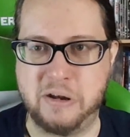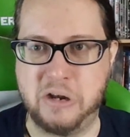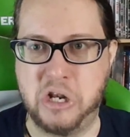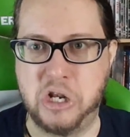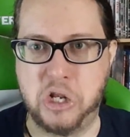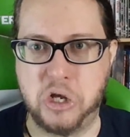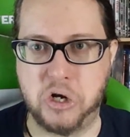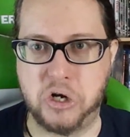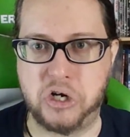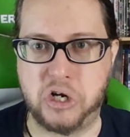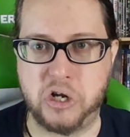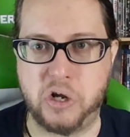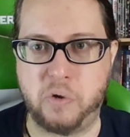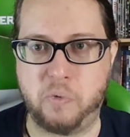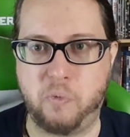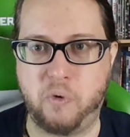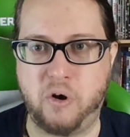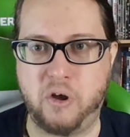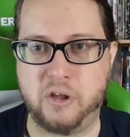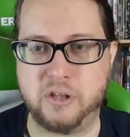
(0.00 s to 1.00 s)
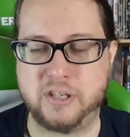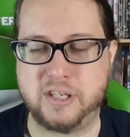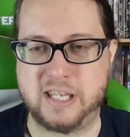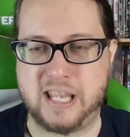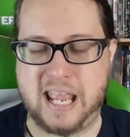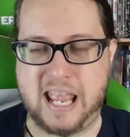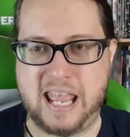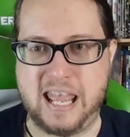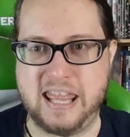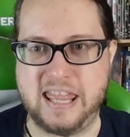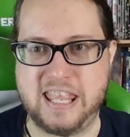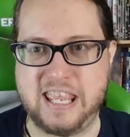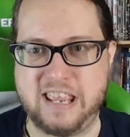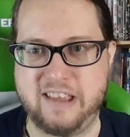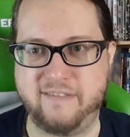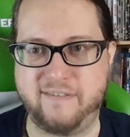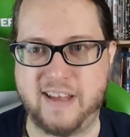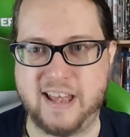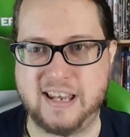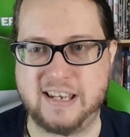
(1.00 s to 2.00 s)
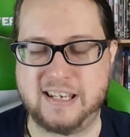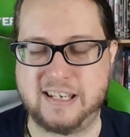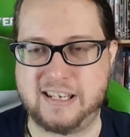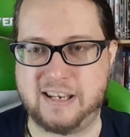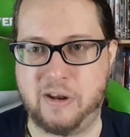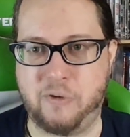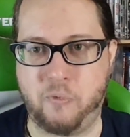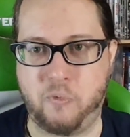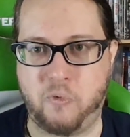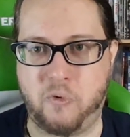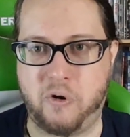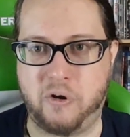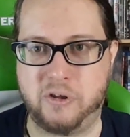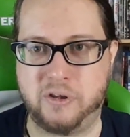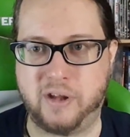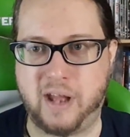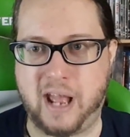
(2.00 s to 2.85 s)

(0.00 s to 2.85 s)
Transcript: look at what's in the event and what